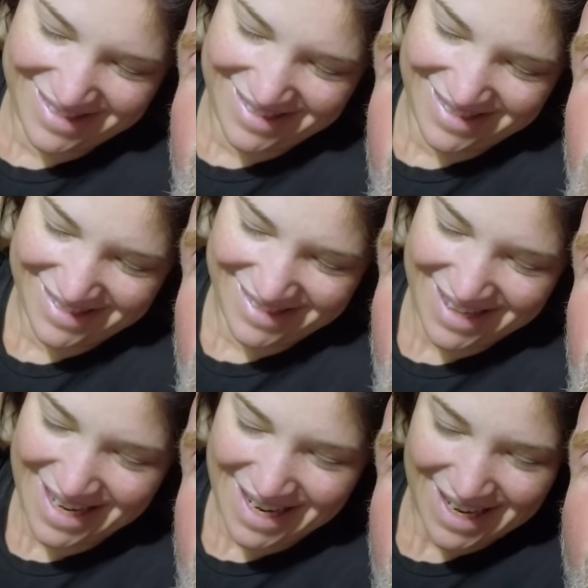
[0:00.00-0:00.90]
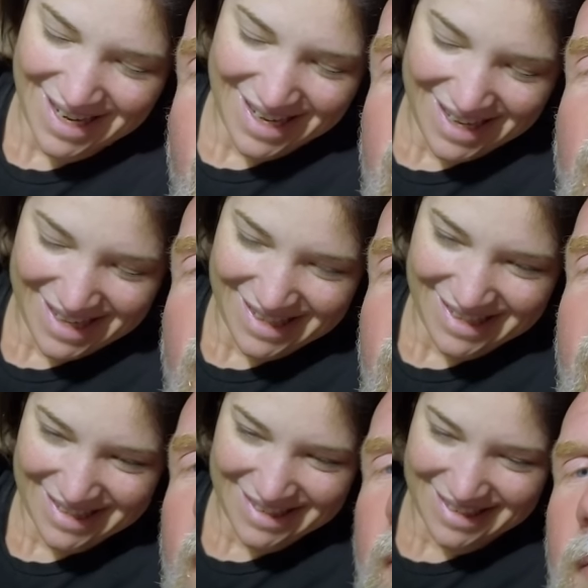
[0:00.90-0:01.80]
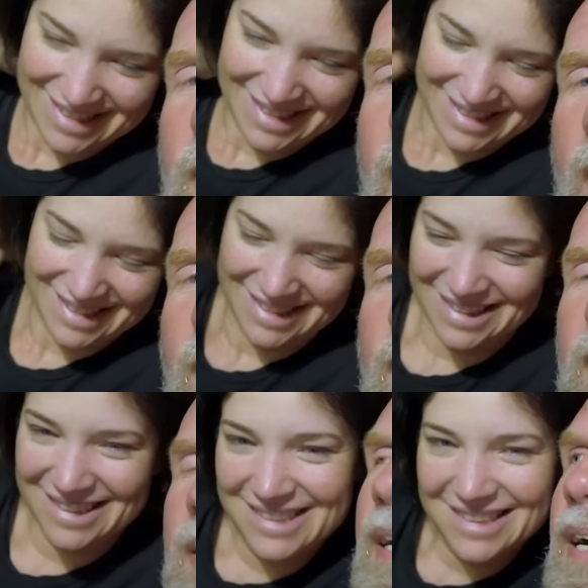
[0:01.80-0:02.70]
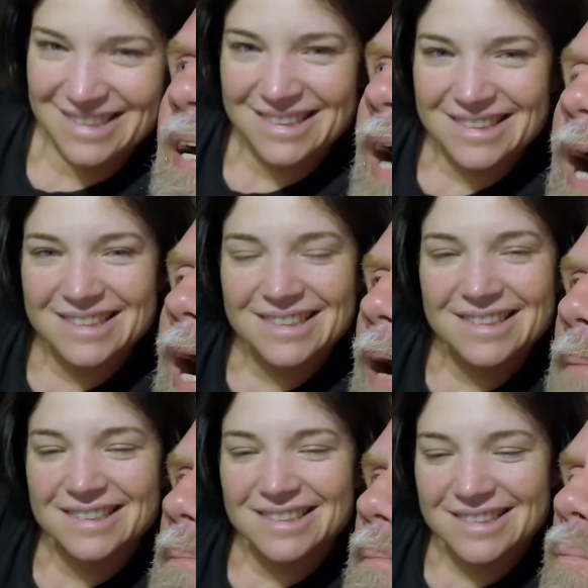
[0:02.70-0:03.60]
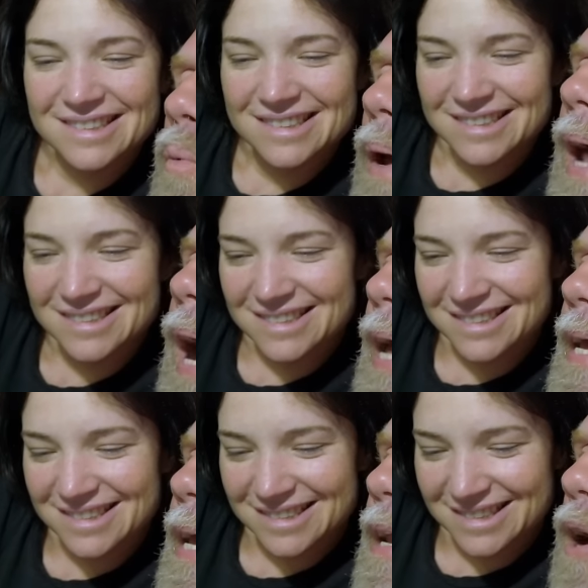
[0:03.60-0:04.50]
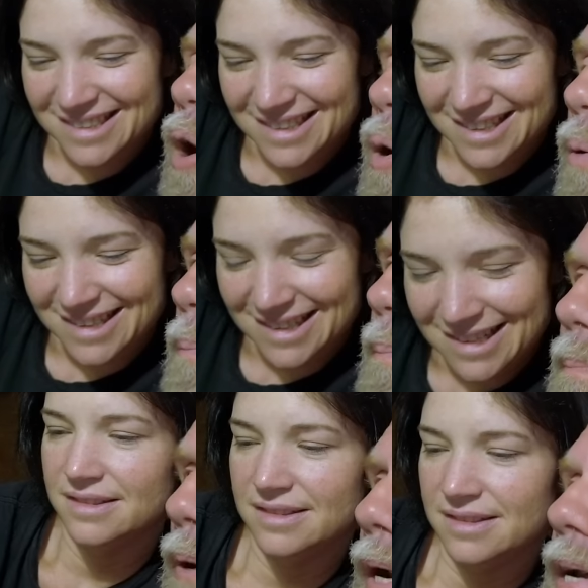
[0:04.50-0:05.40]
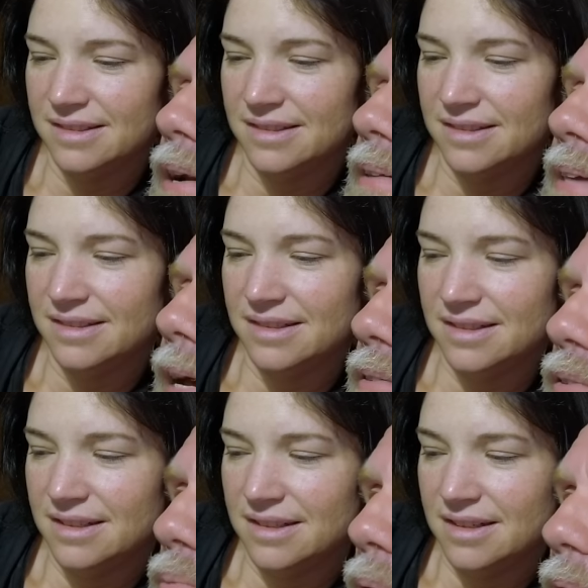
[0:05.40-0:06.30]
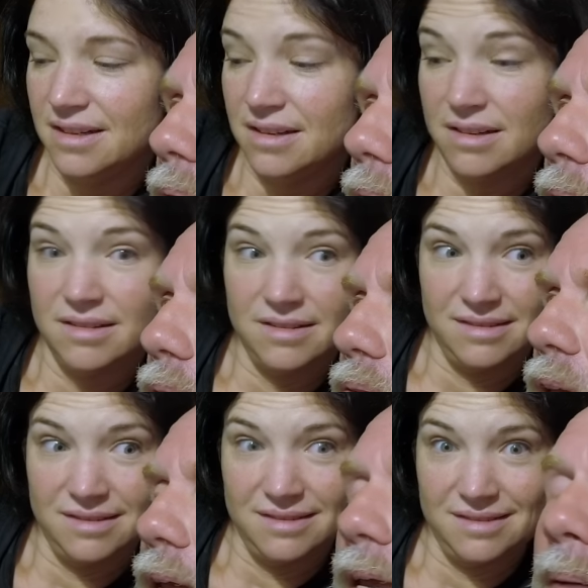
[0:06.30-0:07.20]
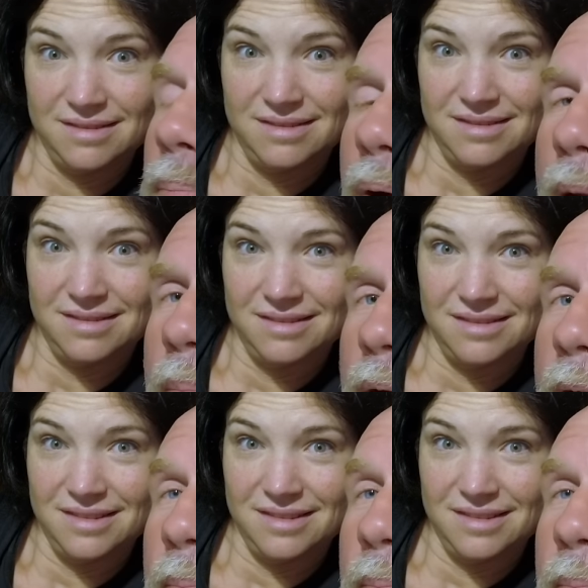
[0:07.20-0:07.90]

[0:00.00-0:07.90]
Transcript: (silent)